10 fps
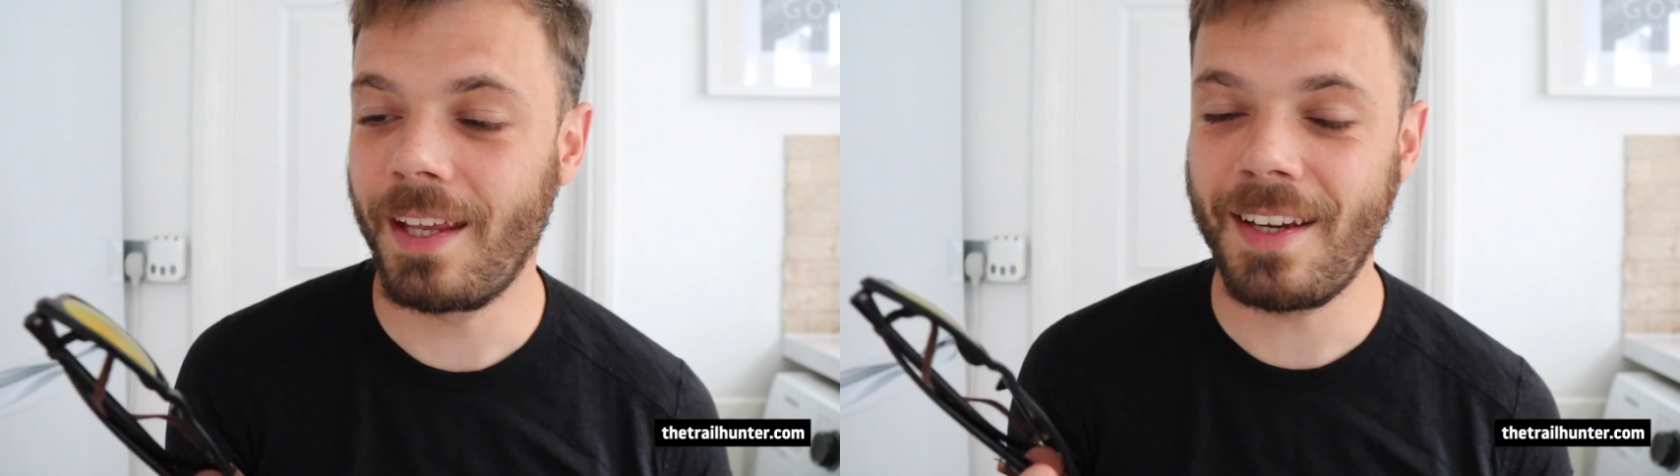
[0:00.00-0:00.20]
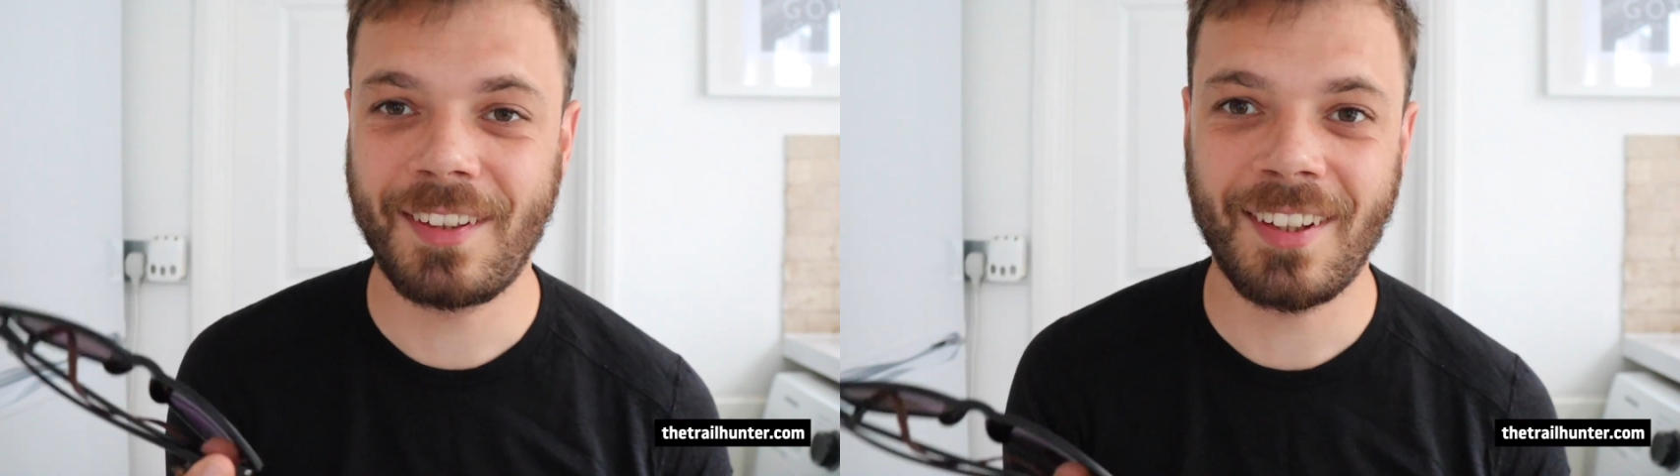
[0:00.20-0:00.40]

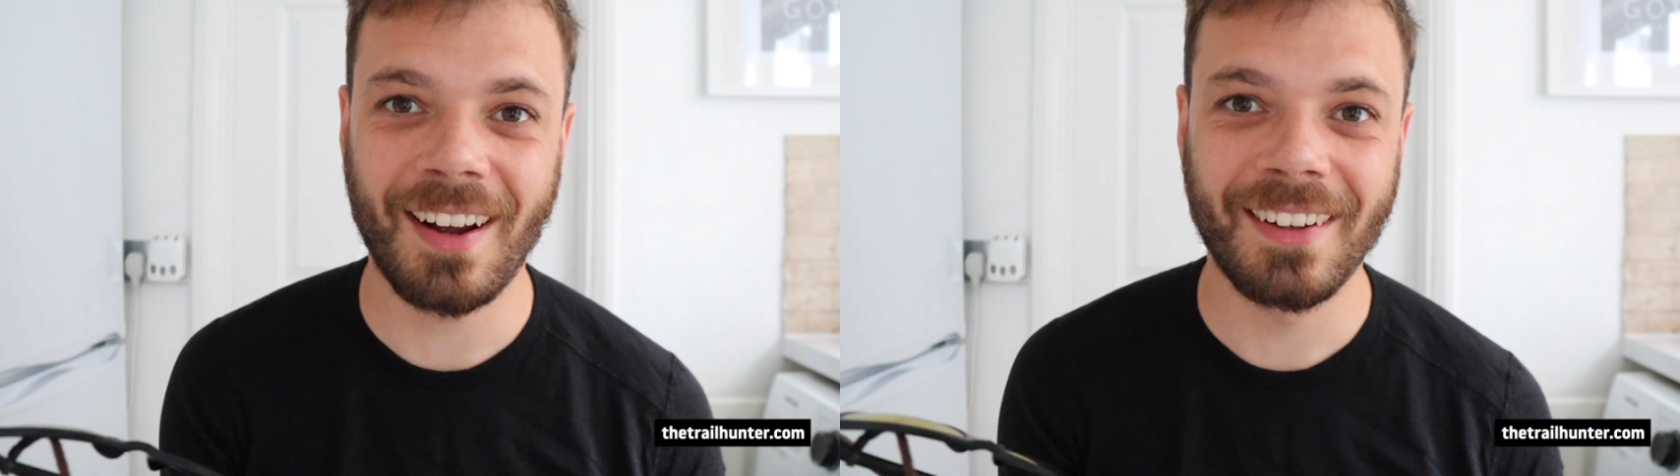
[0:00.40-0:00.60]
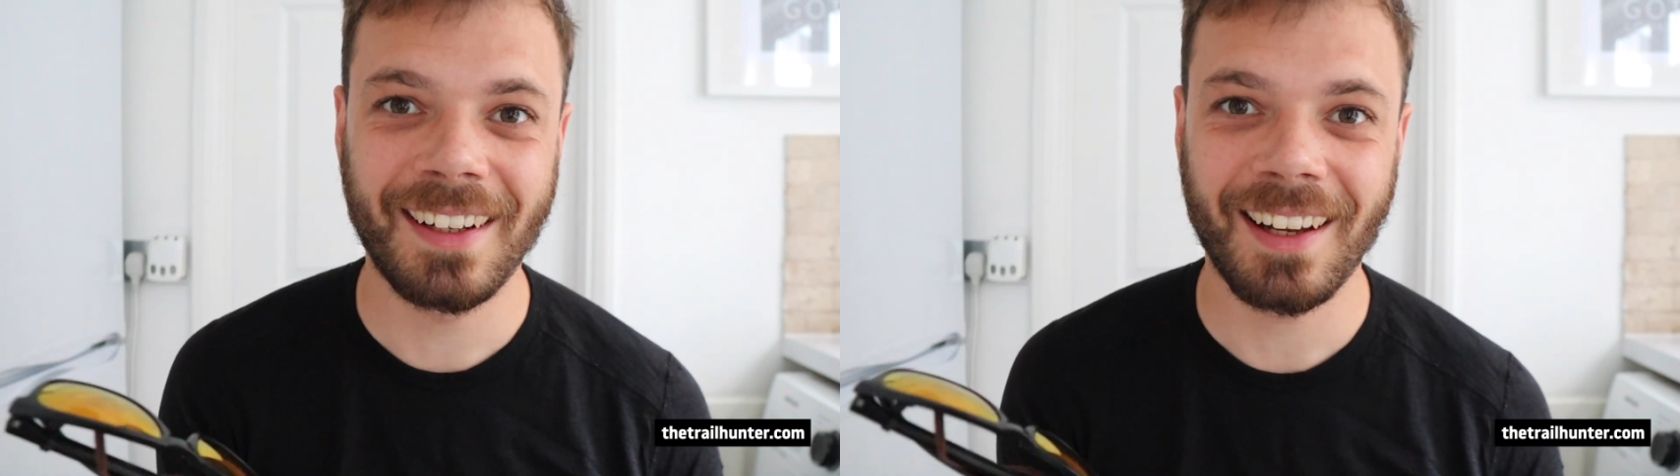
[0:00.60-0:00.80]
these
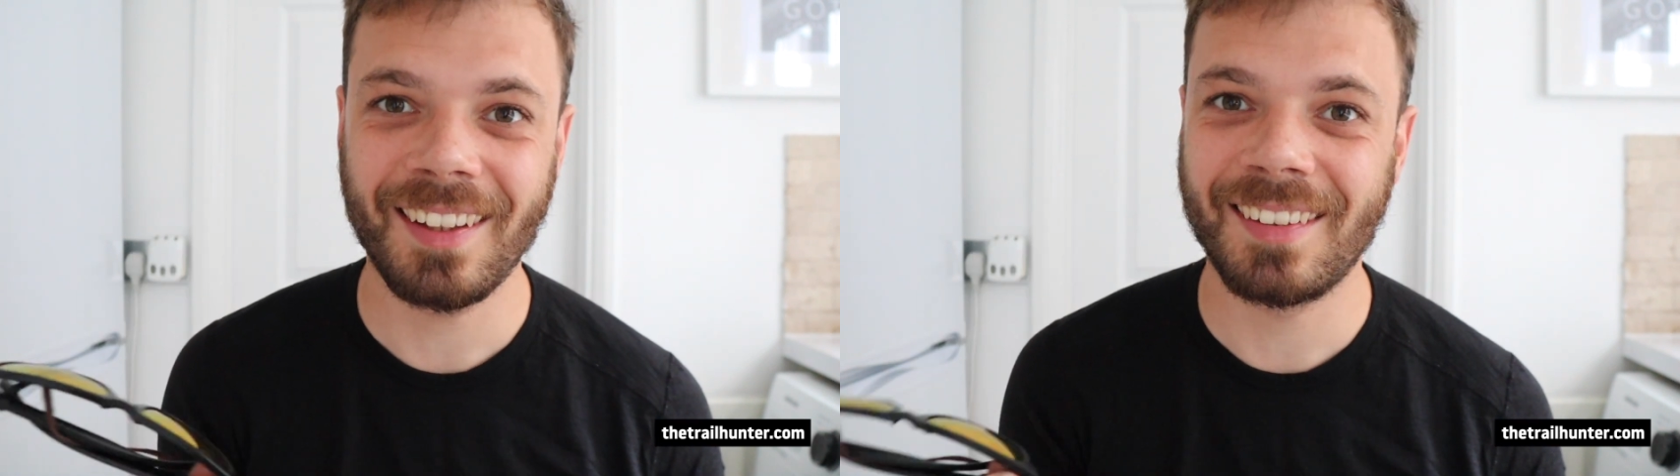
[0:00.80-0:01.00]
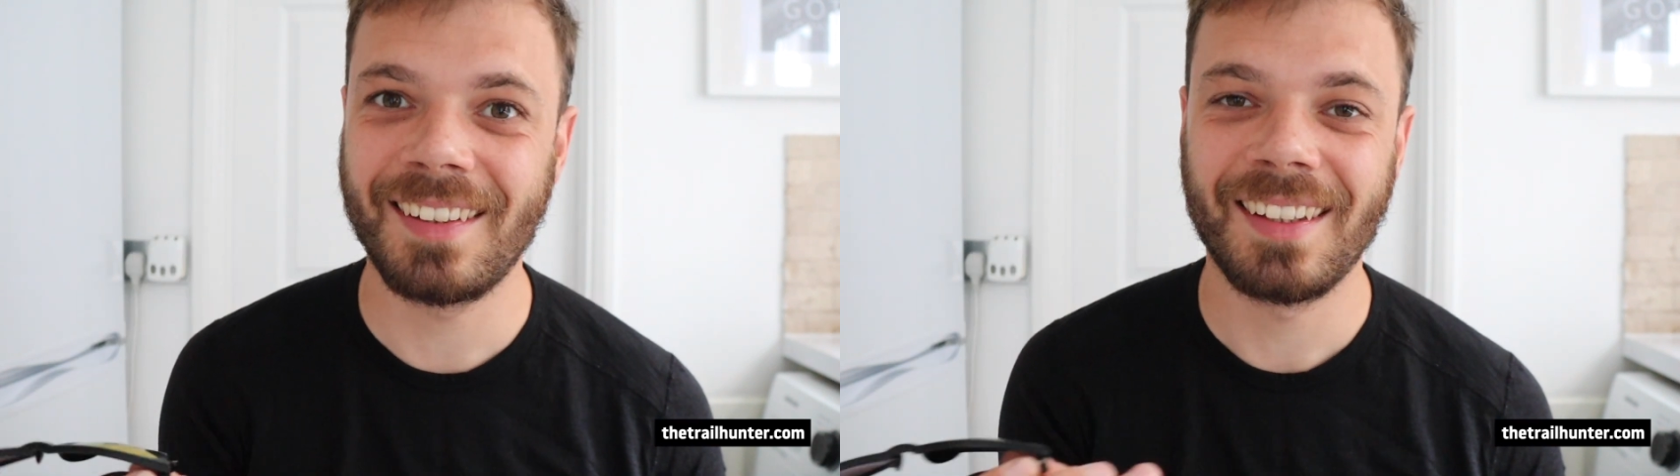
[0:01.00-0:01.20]

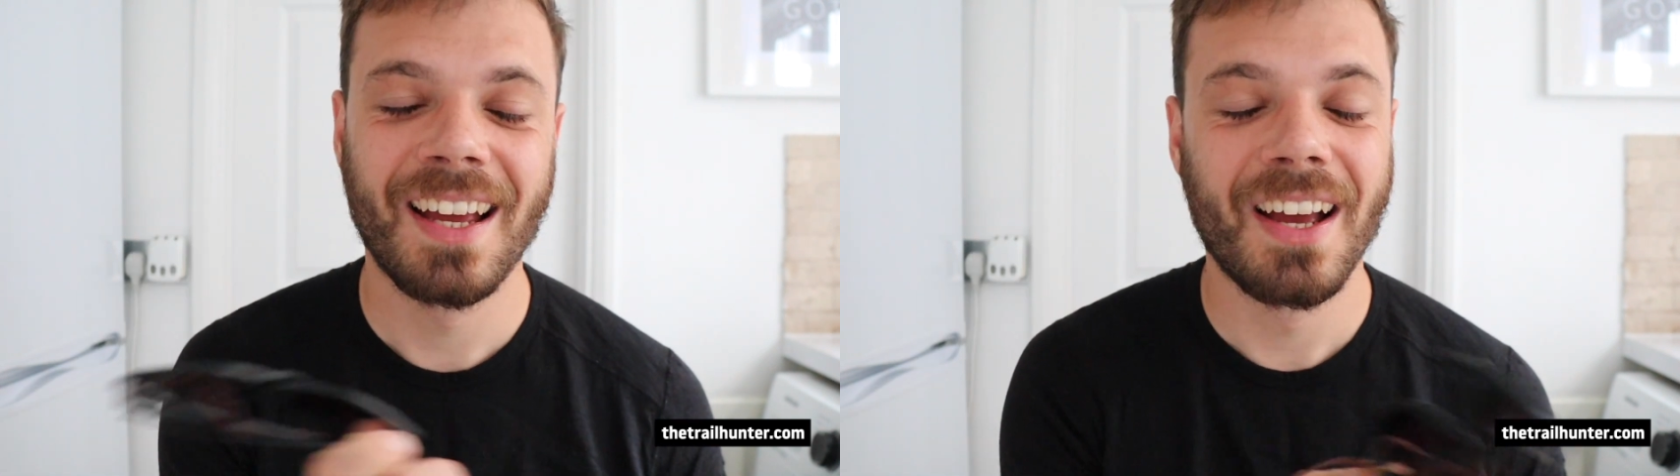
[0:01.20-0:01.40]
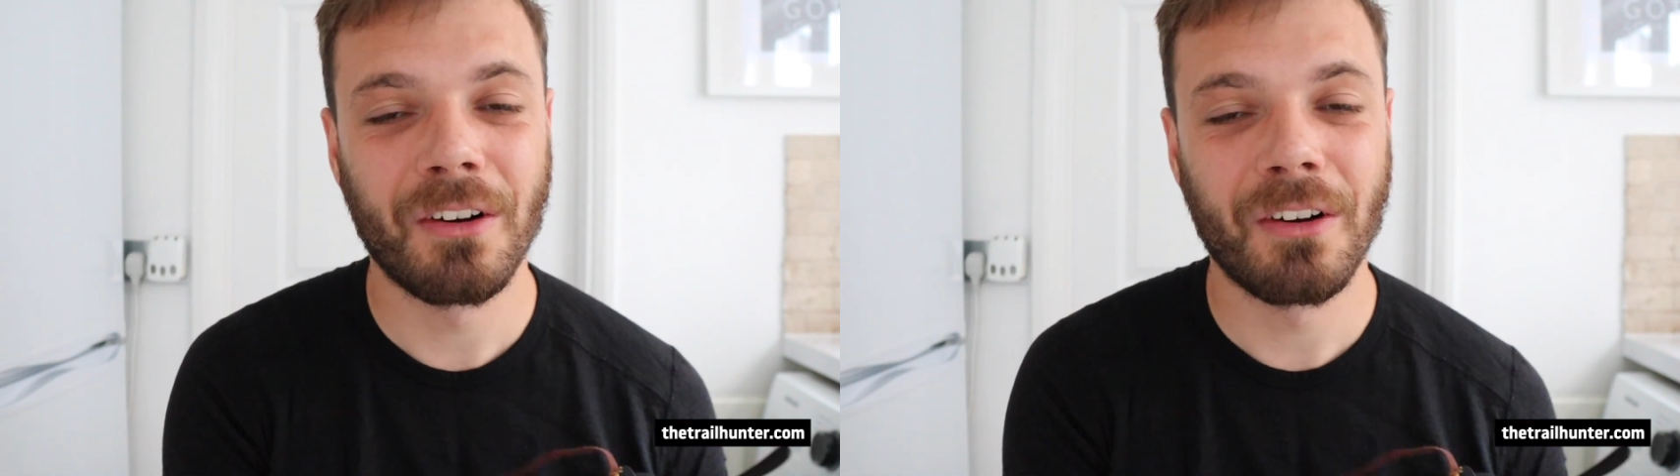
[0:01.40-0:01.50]
sunglasses